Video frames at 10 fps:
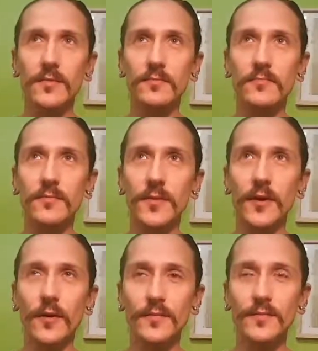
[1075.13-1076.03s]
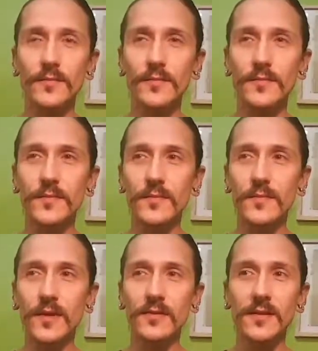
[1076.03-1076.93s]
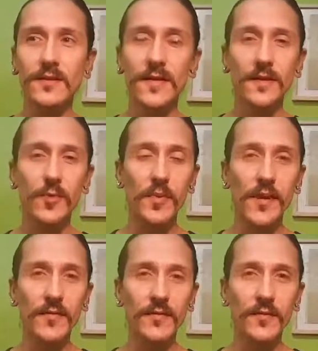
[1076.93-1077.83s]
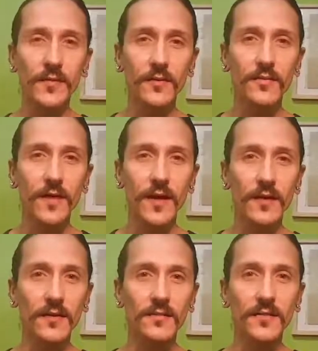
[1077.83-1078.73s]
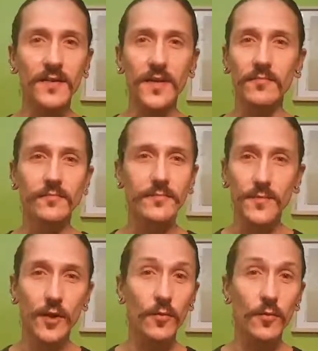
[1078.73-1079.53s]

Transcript: you know, doesn't exactly prepare you for lifting, you know,